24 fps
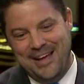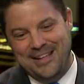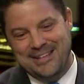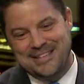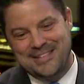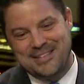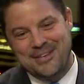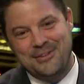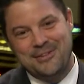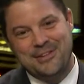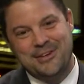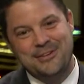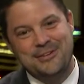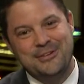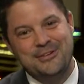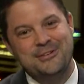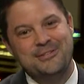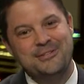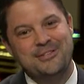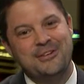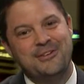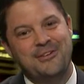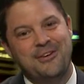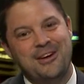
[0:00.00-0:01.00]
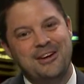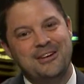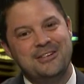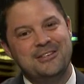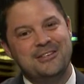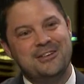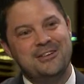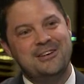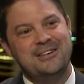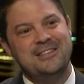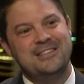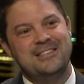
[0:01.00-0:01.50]
and so they'll use the grand
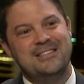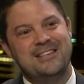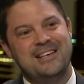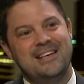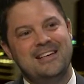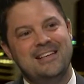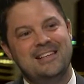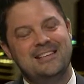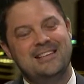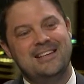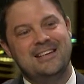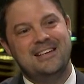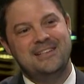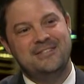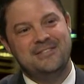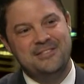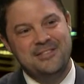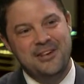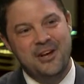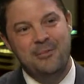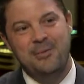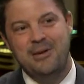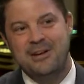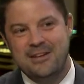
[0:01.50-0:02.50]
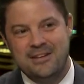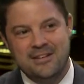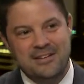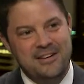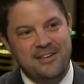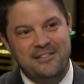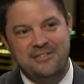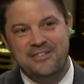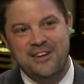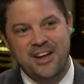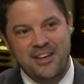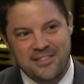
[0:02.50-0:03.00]
jury to say that if nobody
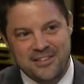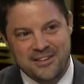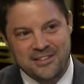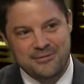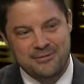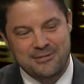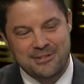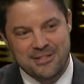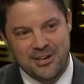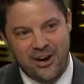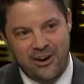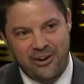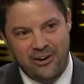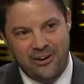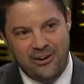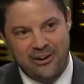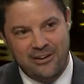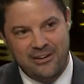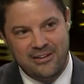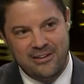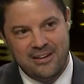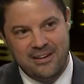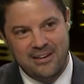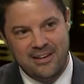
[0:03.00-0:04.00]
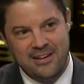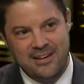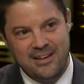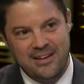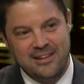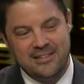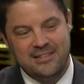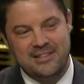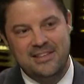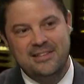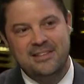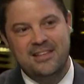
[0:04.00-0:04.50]
if nothing's returned,
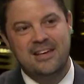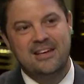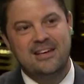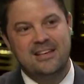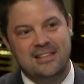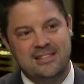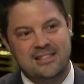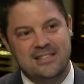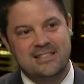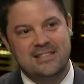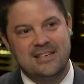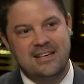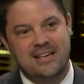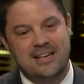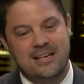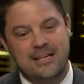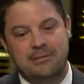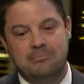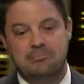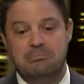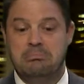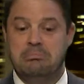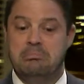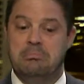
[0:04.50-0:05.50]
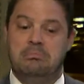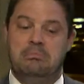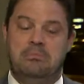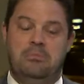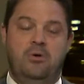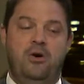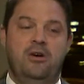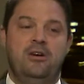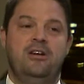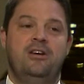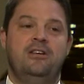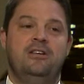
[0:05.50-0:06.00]
then they can say
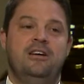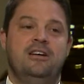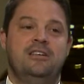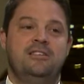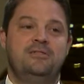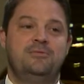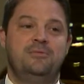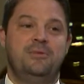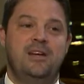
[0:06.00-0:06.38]
"What on us.